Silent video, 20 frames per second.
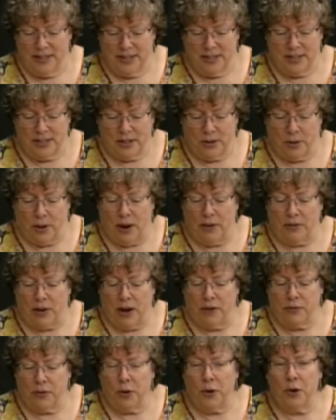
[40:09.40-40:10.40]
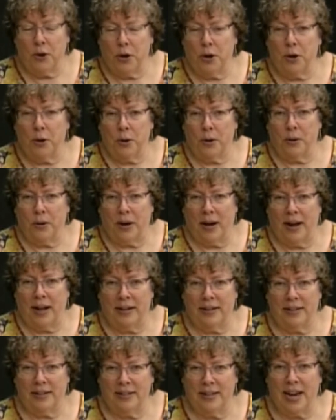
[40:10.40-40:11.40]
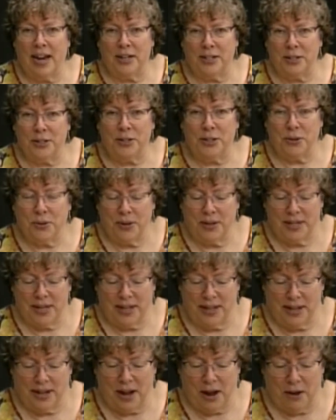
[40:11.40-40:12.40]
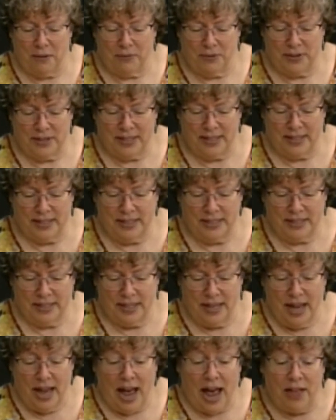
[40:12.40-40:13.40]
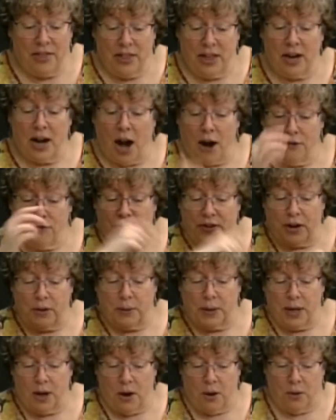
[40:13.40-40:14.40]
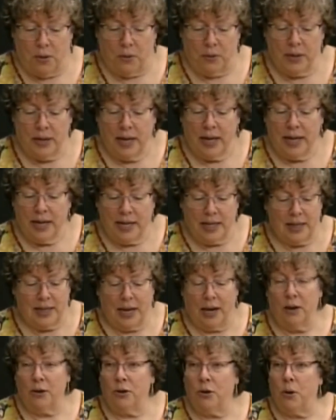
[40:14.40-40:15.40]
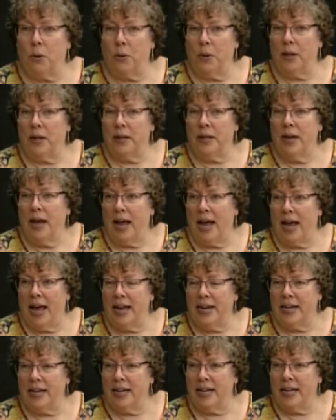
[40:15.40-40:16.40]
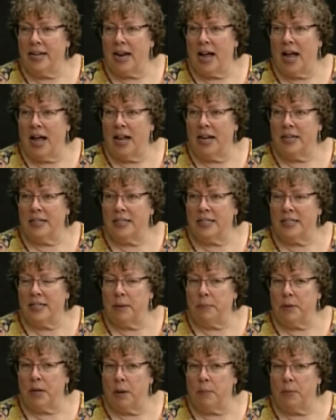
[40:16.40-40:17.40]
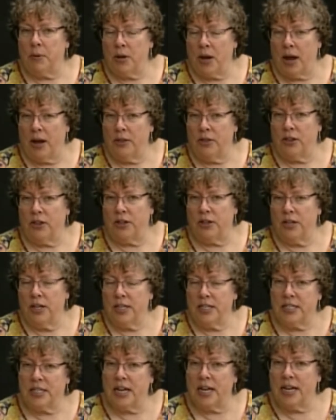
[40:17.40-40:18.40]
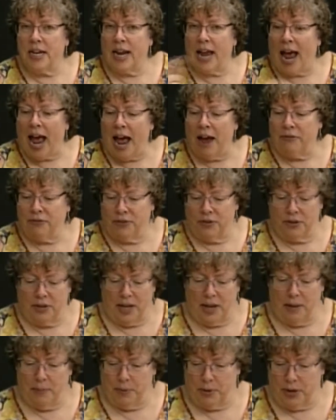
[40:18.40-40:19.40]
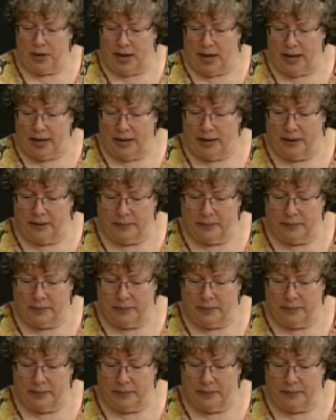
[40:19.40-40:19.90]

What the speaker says: So I've heard her at National Storytelling Conferences. And then our very own Claire Nolan, ending it on September 9th, the Sunday after Labor Day.